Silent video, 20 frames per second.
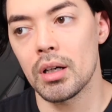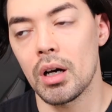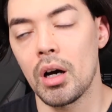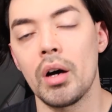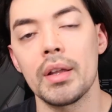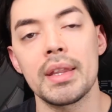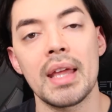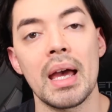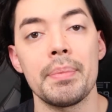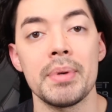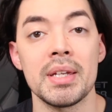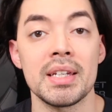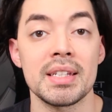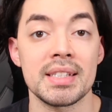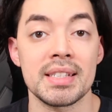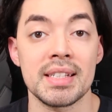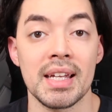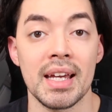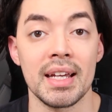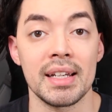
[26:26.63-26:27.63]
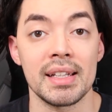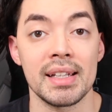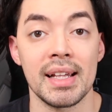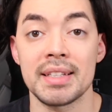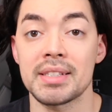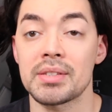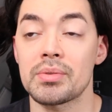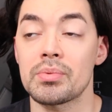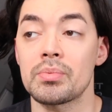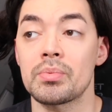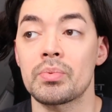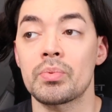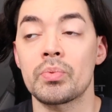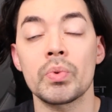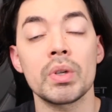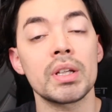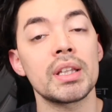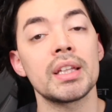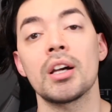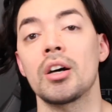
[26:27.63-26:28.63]
All that being said, that's
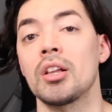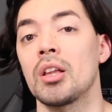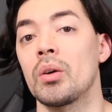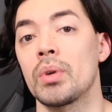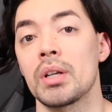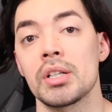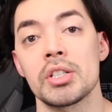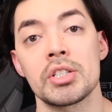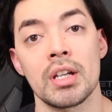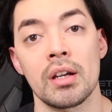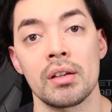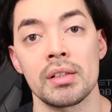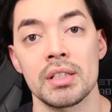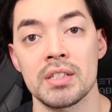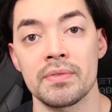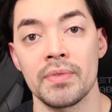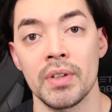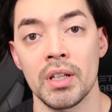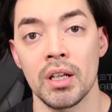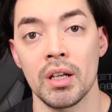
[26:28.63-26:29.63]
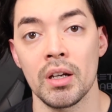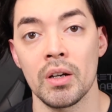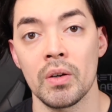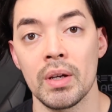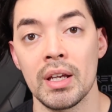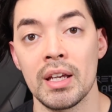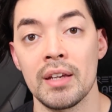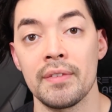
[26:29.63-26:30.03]
really all I want to share on this video.